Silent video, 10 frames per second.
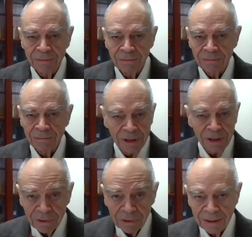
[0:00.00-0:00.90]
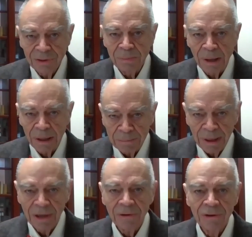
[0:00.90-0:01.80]
not related to by
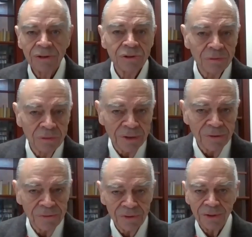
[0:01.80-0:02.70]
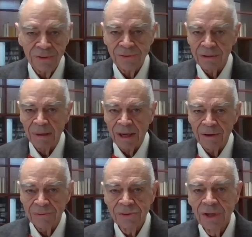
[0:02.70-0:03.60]
marriage who lives in the same house,
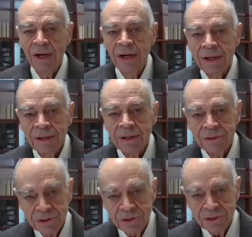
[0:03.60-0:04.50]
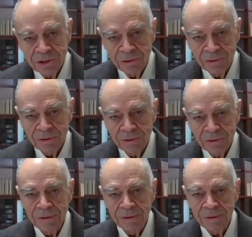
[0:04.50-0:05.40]
the children. Usually
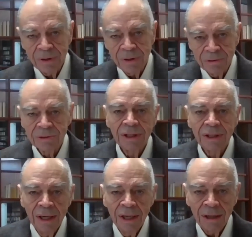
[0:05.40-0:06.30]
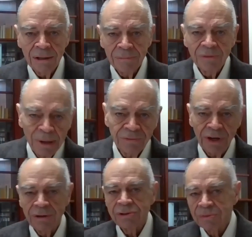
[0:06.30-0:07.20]
information varies
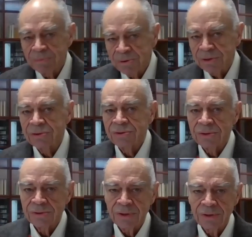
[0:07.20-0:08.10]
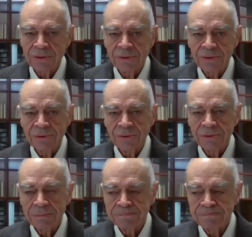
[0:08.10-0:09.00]
from census to census.
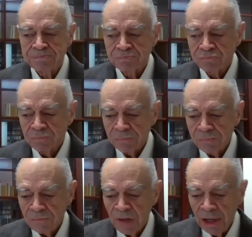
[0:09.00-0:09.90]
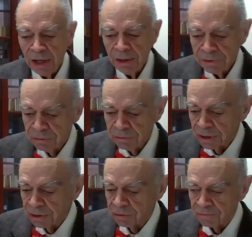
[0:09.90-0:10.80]
Usually you can
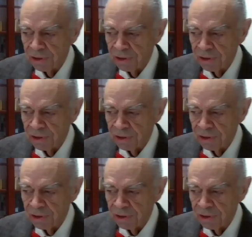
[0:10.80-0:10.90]
find